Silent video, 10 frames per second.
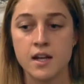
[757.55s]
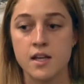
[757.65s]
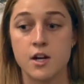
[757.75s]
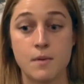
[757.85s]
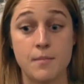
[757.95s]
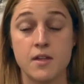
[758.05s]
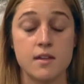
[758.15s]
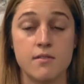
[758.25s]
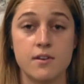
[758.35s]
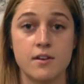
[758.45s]
maybe
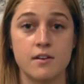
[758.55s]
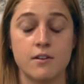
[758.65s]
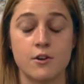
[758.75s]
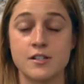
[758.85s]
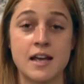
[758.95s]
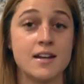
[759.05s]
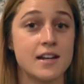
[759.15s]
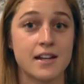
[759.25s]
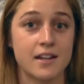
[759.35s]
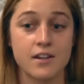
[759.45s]
even your
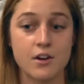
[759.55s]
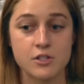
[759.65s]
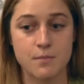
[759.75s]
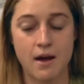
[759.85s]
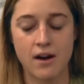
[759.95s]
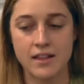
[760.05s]
attending knows about.